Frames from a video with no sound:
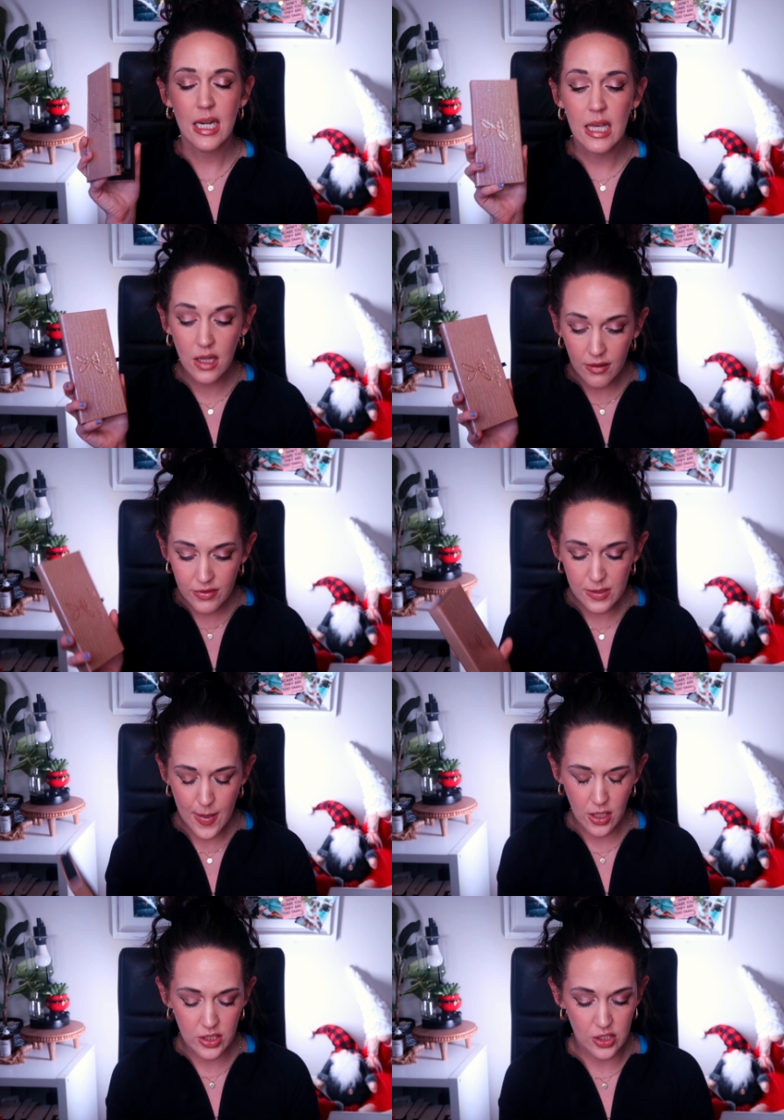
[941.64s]
and I love this
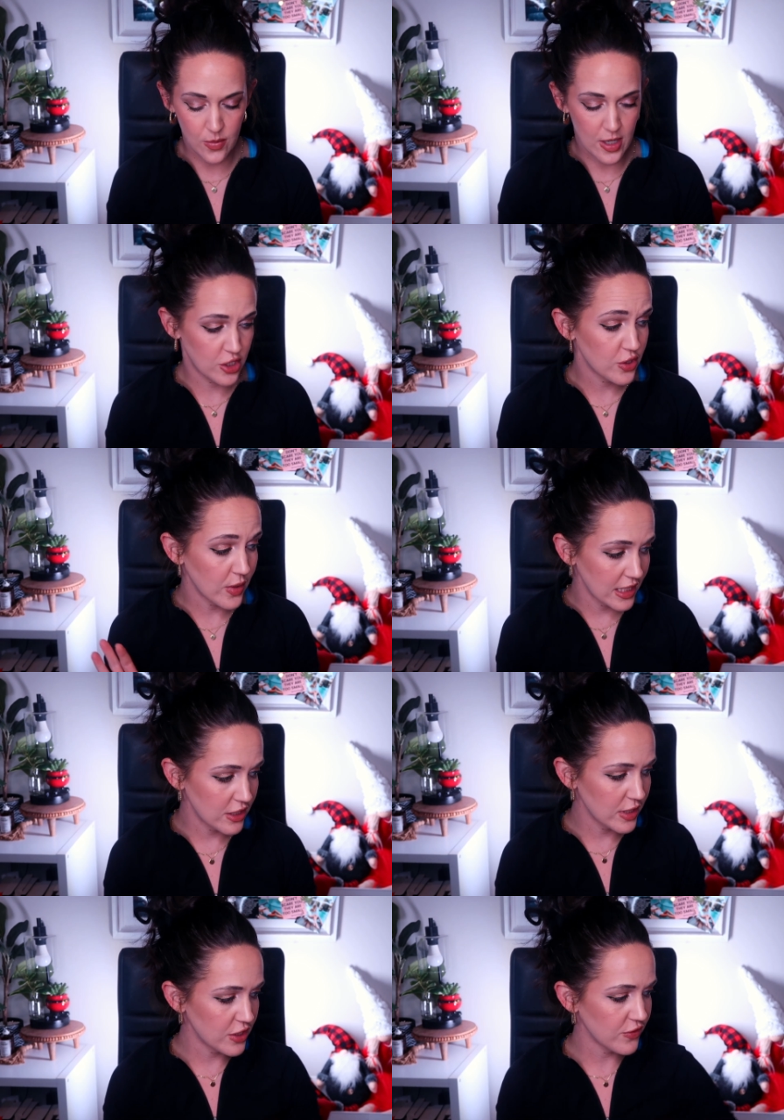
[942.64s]
palette so much. So I
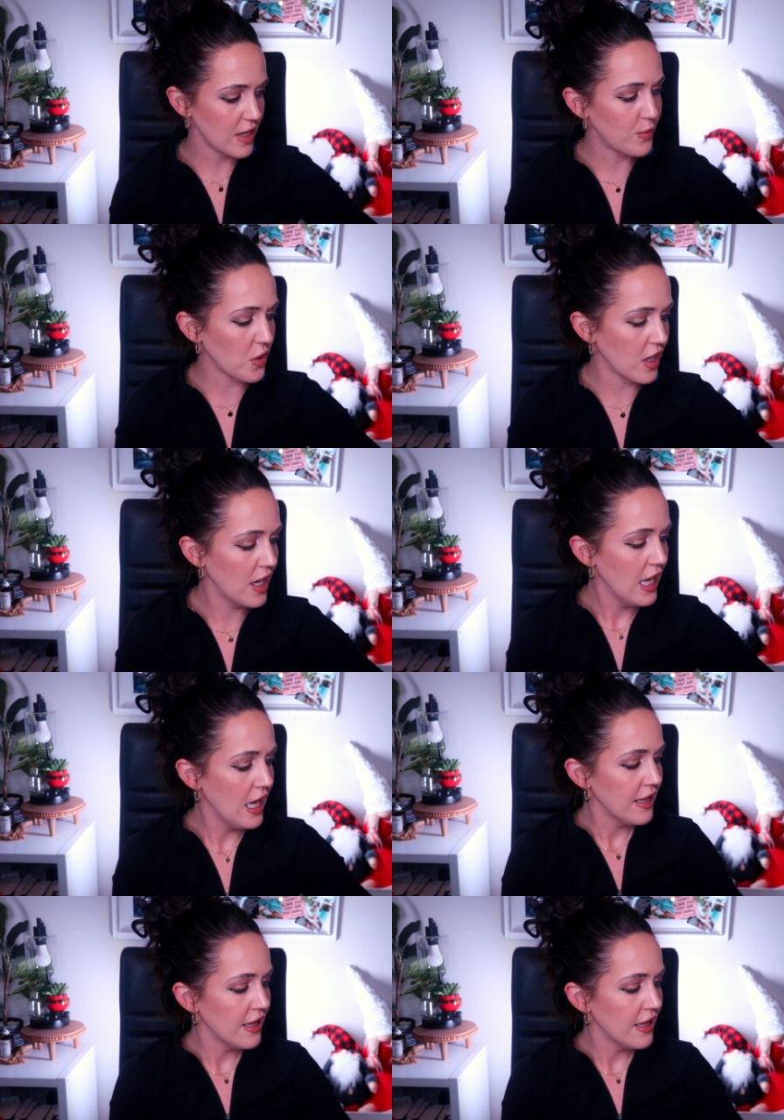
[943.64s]
need to reach for that more.